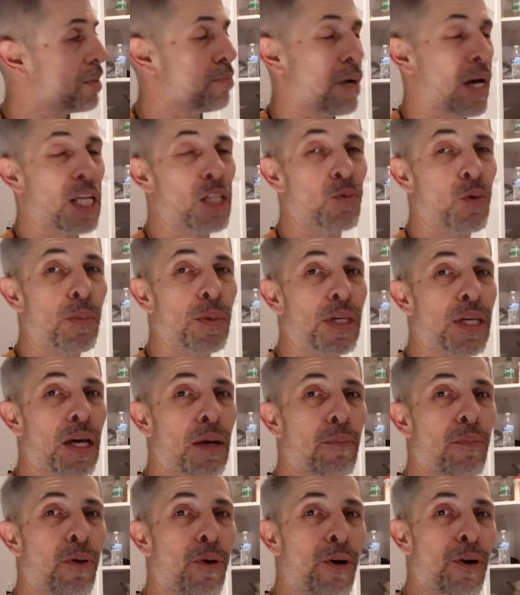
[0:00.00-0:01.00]
might as well
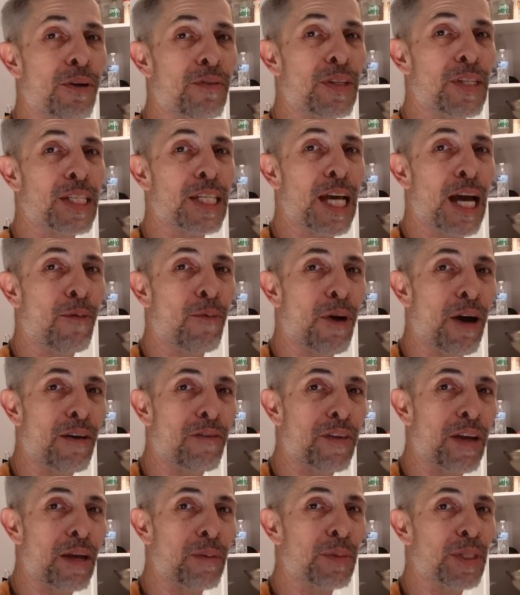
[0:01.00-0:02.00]
become part of the
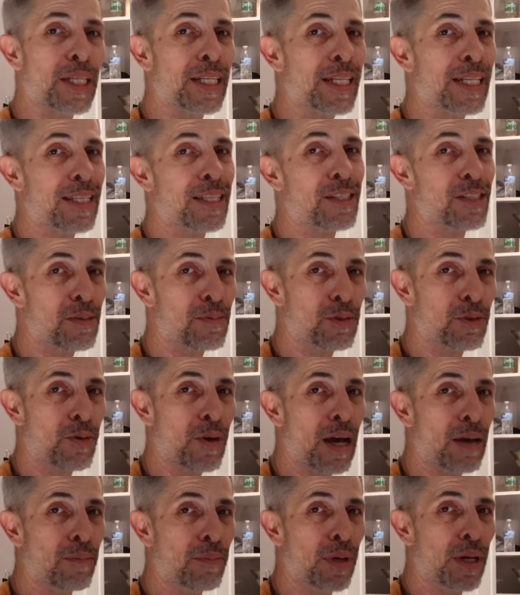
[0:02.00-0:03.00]
DIY family and hit the
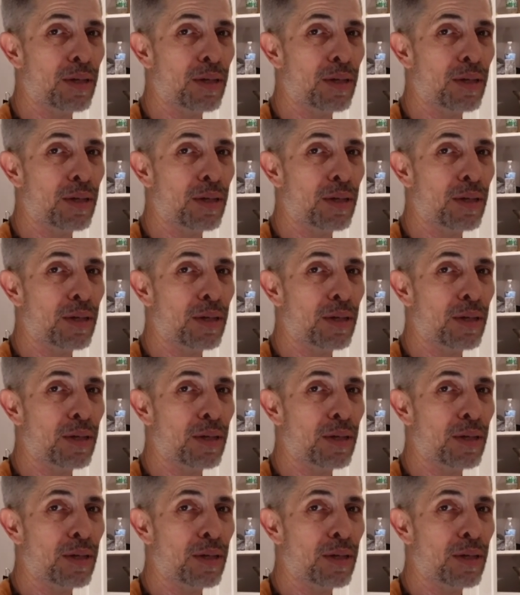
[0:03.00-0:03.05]
subscribe